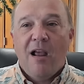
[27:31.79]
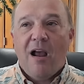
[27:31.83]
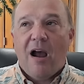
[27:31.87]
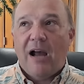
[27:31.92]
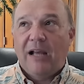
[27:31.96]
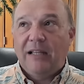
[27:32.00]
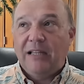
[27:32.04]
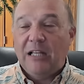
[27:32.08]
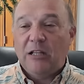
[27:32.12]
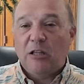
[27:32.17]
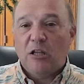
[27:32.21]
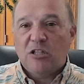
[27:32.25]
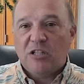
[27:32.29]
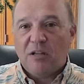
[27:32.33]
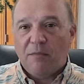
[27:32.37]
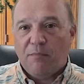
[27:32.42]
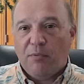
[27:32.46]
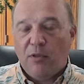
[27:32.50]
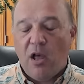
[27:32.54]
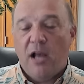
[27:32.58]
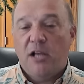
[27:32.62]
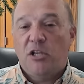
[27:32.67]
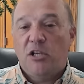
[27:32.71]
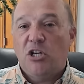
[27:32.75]
I think the
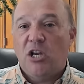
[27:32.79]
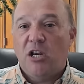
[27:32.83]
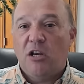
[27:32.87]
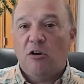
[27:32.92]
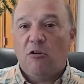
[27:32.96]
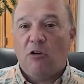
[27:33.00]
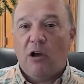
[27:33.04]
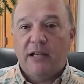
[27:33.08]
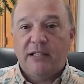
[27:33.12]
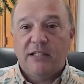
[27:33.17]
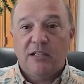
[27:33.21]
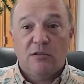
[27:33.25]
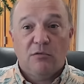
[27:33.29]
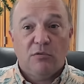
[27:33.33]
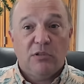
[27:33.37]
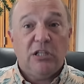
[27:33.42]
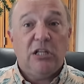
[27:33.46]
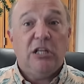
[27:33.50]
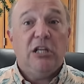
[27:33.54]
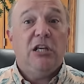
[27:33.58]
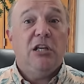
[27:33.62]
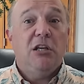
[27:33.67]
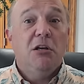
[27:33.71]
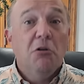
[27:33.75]
supply chain crisis was
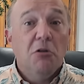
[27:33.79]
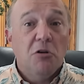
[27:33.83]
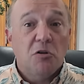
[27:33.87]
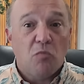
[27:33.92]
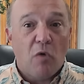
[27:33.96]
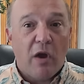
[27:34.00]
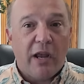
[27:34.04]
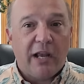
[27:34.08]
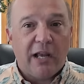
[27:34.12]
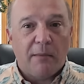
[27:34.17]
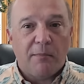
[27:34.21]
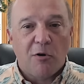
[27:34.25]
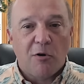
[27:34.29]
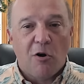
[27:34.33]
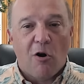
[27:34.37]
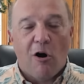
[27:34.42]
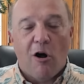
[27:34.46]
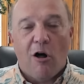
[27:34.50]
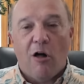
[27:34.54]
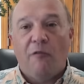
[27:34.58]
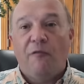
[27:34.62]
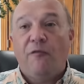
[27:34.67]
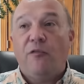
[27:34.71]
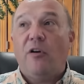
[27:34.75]
a huge wake up
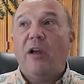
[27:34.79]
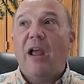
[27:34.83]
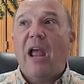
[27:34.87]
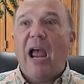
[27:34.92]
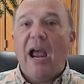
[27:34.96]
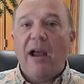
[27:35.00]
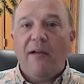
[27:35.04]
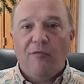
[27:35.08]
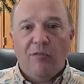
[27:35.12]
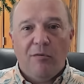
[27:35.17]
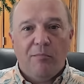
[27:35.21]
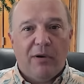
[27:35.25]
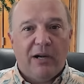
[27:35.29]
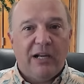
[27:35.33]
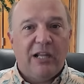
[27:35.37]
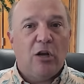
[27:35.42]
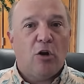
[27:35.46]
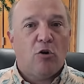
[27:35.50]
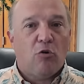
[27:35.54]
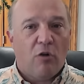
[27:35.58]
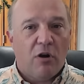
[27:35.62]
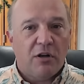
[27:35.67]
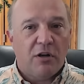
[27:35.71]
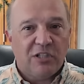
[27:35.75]
call for everybody
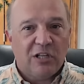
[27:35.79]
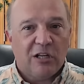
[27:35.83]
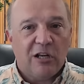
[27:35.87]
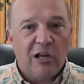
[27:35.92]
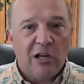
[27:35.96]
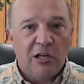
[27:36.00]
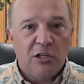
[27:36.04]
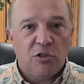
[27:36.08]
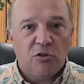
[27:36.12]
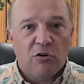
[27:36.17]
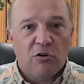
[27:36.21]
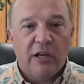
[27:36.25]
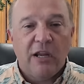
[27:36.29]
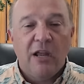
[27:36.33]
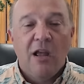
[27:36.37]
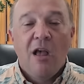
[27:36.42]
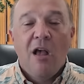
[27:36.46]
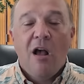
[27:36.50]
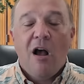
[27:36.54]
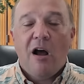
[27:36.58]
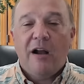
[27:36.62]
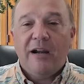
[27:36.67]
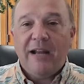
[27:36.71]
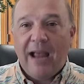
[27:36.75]
across the country
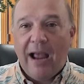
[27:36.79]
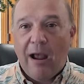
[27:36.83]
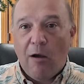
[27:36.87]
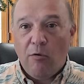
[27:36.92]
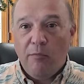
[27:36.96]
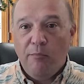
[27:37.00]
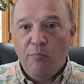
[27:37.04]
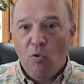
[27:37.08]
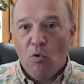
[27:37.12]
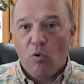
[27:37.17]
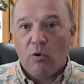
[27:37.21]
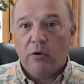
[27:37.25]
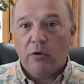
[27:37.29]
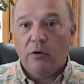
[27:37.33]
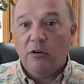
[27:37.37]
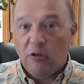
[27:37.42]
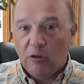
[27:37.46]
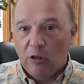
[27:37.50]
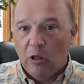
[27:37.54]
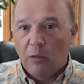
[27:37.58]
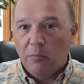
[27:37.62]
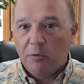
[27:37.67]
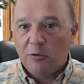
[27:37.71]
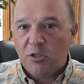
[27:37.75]
on how important
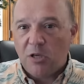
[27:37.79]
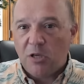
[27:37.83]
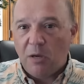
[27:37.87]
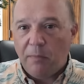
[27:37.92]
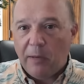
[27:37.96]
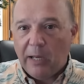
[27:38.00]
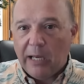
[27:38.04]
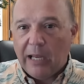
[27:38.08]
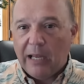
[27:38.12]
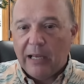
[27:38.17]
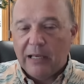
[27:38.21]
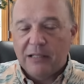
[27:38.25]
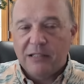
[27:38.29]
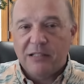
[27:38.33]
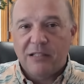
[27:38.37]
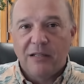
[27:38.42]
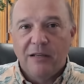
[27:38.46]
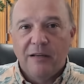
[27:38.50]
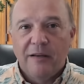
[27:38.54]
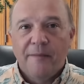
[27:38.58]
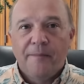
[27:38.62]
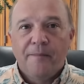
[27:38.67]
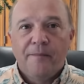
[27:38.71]
global shipping is.